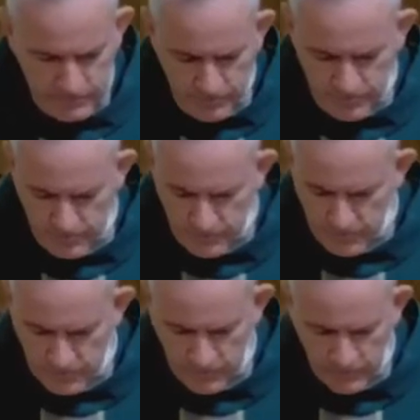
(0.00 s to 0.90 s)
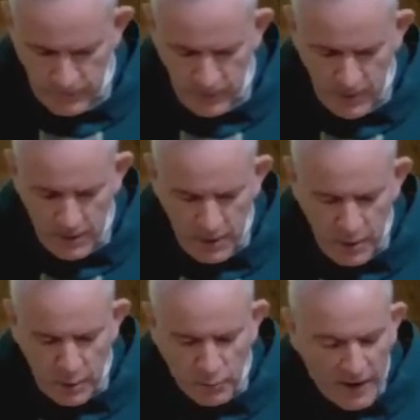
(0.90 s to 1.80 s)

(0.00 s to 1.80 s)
No one is speaking in this clip.